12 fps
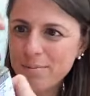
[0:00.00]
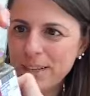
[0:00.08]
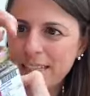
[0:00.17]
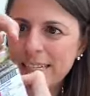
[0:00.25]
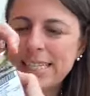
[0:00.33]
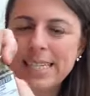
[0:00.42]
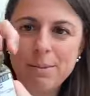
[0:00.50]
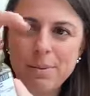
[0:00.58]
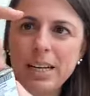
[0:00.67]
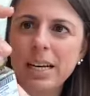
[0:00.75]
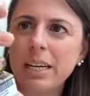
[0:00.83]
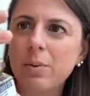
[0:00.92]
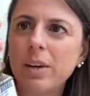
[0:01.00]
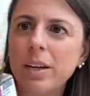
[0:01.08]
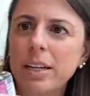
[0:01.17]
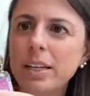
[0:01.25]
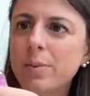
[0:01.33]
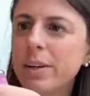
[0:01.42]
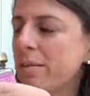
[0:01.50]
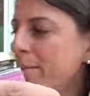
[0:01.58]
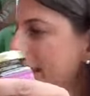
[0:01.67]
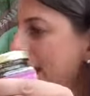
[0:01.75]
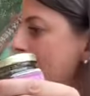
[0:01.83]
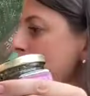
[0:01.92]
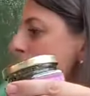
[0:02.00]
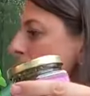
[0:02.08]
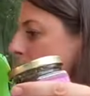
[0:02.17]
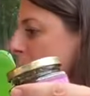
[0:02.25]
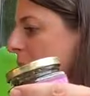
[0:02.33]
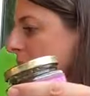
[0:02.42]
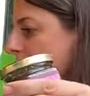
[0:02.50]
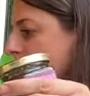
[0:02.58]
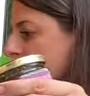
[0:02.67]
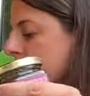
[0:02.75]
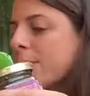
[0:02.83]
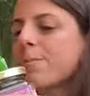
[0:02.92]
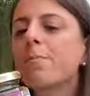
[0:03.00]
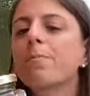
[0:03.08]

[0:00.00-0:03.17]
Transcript: but the cinnamon honey one is one of my absolute favorites.